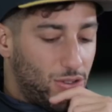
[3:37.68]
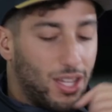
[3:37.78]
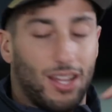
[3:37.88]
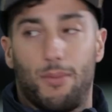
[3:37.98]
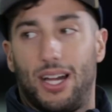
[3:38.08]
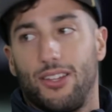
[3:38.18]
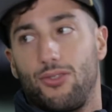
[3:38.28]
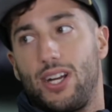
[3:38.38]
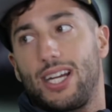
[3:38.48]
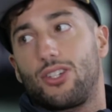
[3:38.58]
you think about
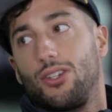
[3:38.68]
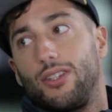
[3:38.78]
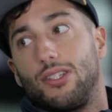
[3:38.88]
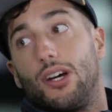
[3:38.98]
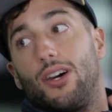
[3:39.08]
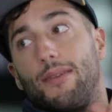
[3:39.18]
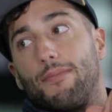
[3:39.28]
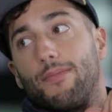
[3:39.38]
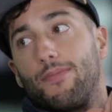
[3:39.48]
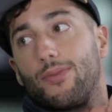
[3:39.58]
the reaction at the
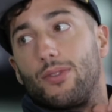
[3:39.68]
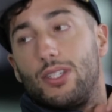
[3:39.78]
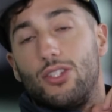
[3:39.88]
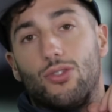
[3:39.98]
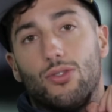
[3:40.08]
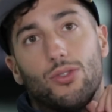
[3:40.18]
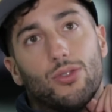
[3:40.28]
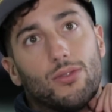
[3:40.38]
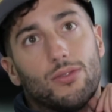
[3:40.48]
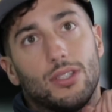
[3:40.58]
time? Did
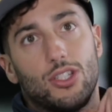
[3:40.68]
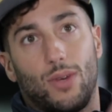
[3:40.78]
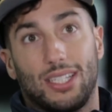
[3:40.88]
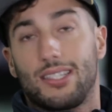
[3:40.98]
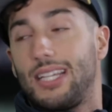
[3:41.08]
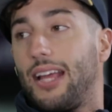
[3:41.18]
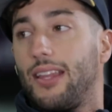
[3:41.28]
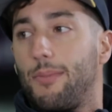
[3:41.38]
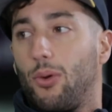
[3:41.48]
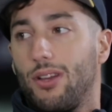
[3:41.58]
you understand
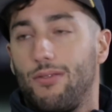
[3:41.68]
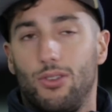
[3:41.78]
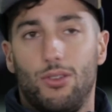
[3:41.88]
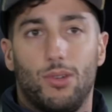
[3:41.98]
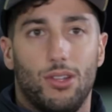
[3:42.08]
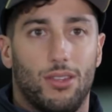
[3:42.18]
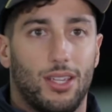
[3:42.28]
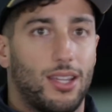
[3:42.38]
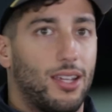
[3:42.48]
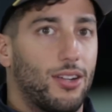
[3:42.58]
their point of view? Were you
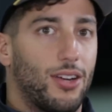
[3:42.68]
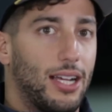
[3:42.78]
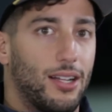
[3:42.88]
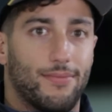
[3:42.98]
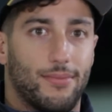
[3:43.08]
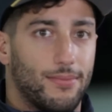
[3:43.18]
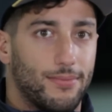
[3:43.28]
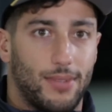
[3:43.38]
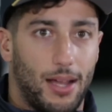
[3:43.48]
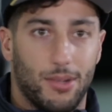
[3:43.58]
thinking, all right,
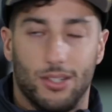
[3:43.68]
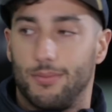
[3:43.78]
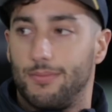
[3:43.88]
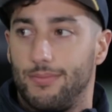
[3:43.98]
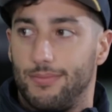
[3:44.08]
I'm going to